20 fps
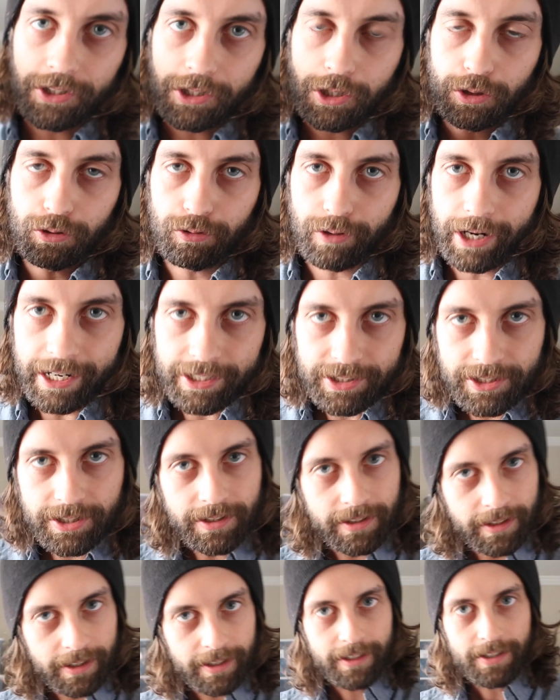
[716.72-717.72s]
the
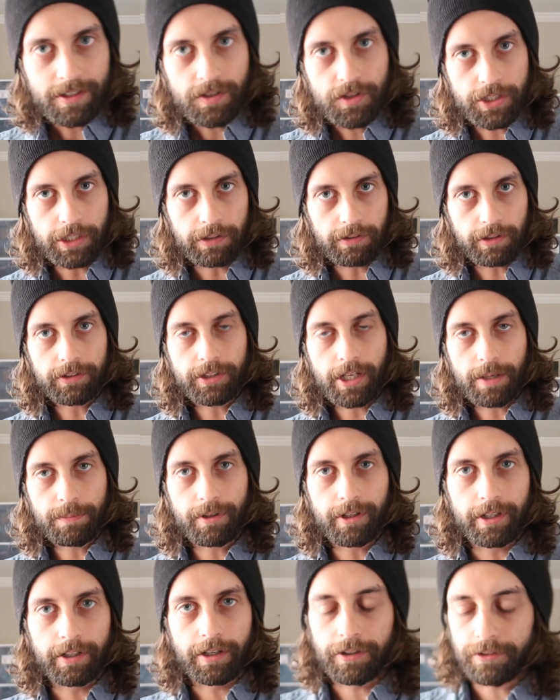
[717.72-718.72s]
correct serial
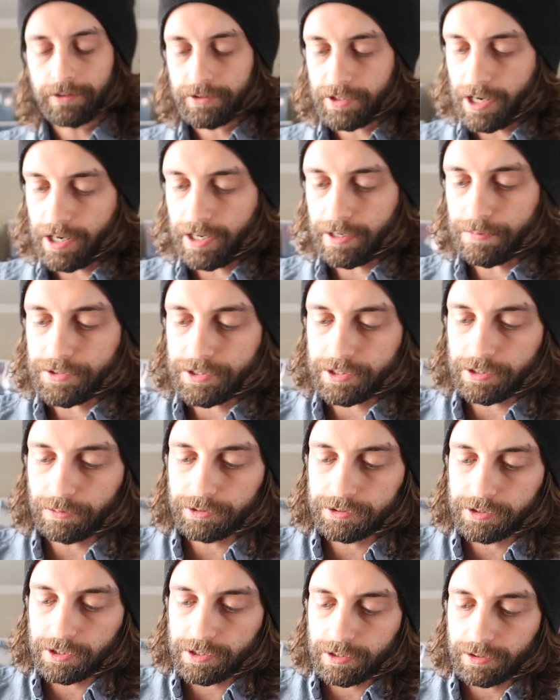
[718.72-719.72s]
number and other times they
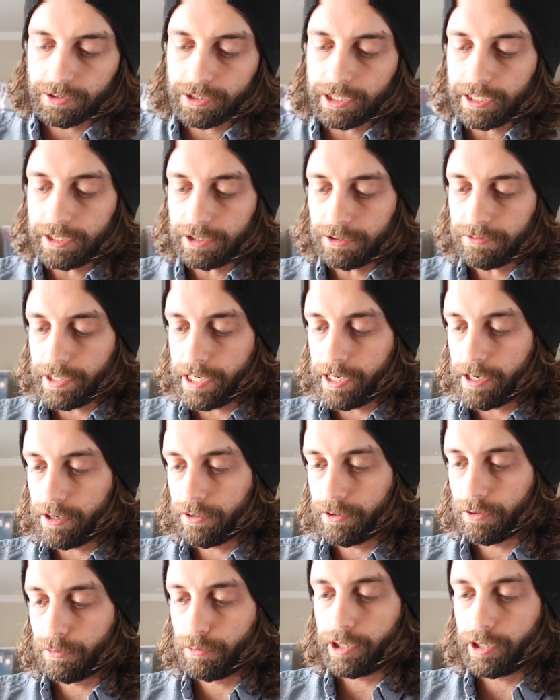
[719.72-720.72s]
will just lead you down a